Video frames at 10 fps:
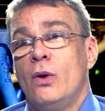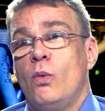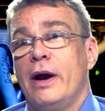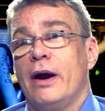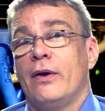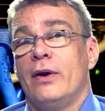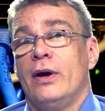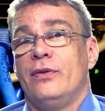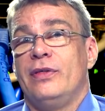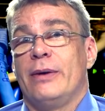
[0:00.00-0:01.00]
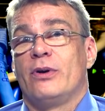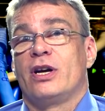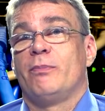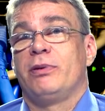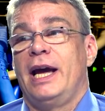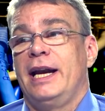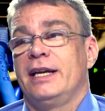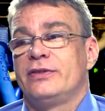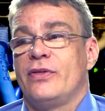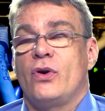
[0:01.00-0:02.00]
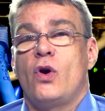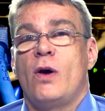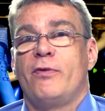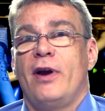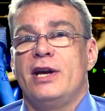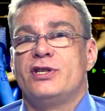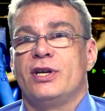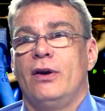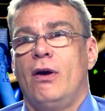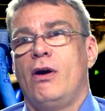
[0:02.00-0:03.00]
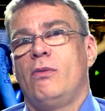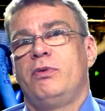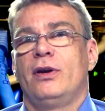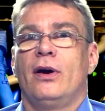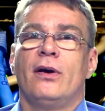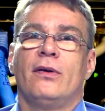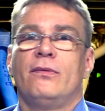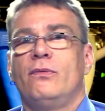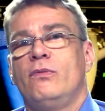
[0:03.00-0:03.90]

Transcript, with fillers: where they were complaining to the corporation, oh, but uh,